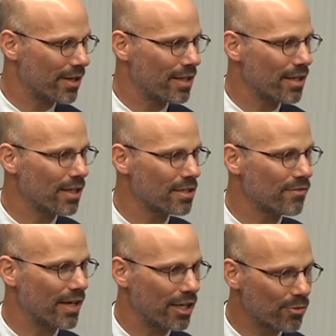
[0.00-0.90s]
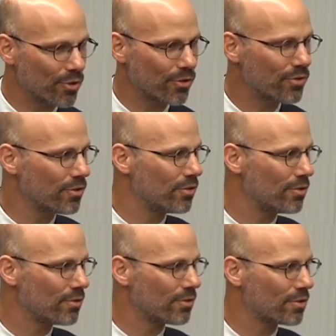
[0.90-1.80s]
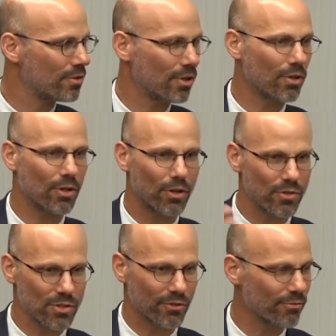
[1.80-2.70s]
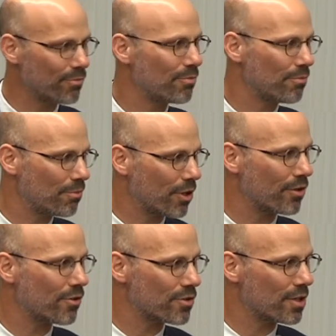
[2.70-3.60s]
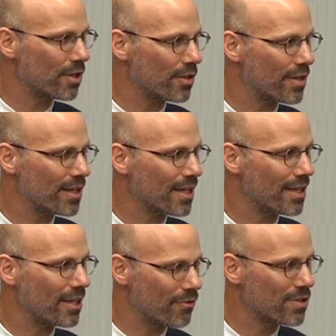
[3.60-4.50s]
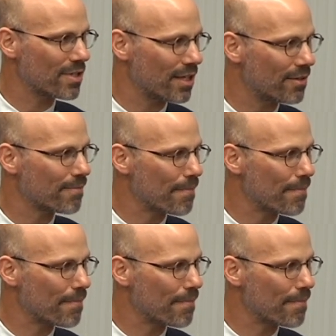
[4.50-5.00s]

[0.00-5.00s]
And I think it's valuable to to a whole host of partners uh, that, that, that there is that.